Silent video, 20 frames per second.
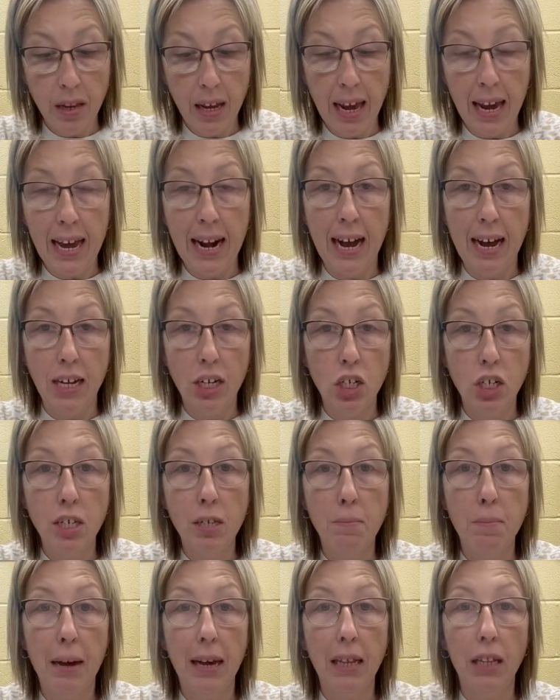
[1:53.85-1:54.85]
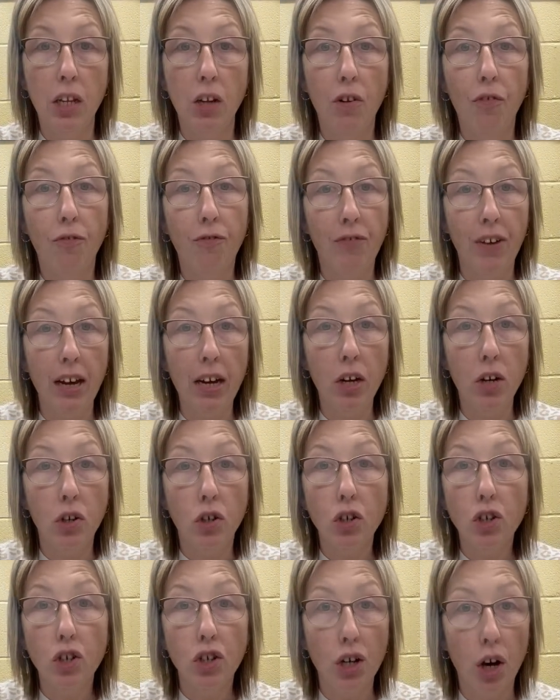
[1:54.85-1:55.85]
and I just made little finger
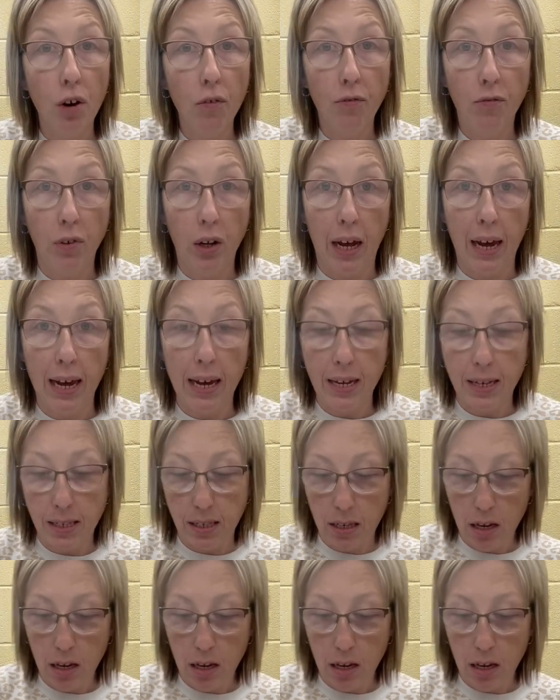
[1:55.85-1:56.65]
snowflakes